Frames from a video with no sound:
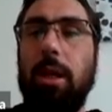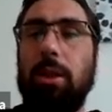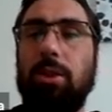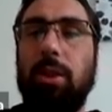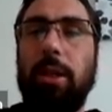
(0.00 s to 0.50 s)

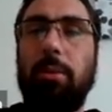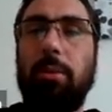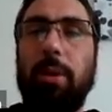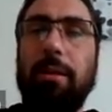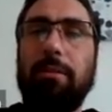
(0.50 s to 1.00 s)
So here
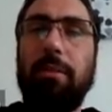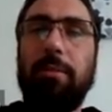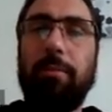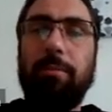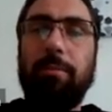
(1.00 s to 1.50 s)
we have,
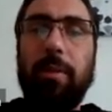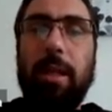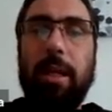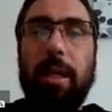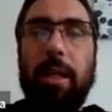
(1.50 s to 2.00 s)

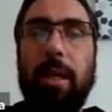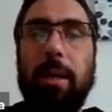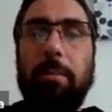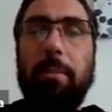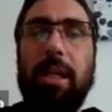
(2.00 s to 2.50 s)

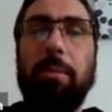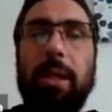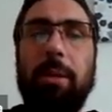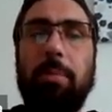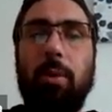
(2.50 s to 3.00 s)
many
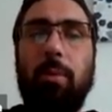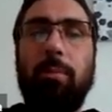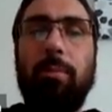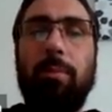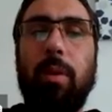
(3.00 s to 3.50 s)
people
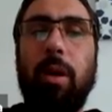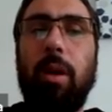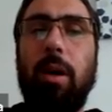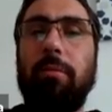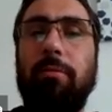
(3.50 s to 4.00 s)

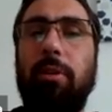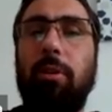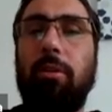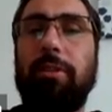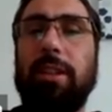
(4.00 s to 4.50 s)
are
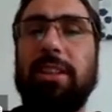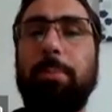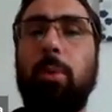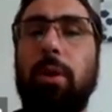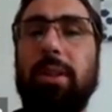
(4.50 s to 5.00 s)
involved in
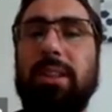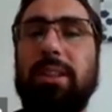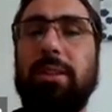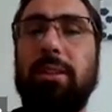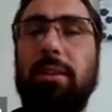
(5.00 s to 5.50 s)

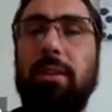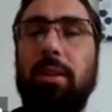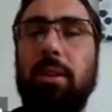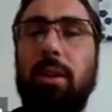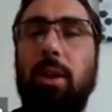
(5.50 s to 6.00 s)
sports
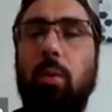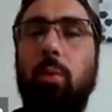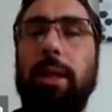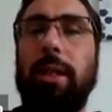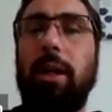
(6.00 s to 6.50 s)

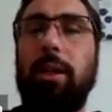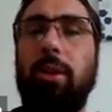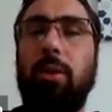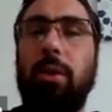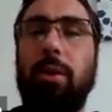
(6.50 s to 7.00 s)
when they are
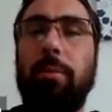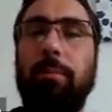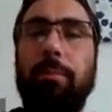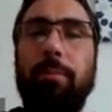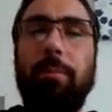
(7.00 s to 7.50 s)
young,
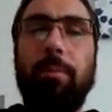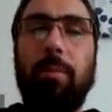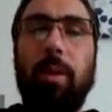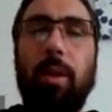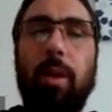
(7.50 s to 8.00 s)

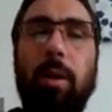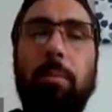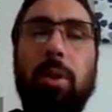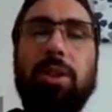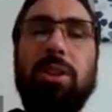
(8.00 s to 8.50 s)

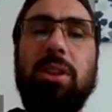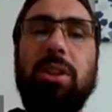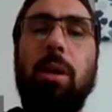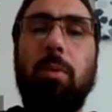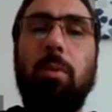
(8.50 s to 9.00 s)
but
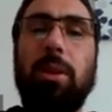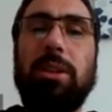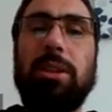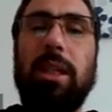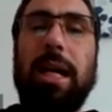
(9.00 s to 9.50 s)
stop
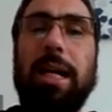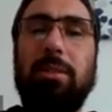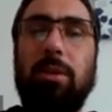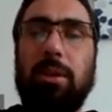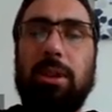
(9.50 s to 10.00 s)
once they are
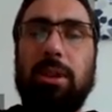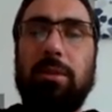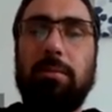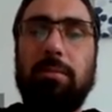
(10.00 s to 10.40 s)
adults.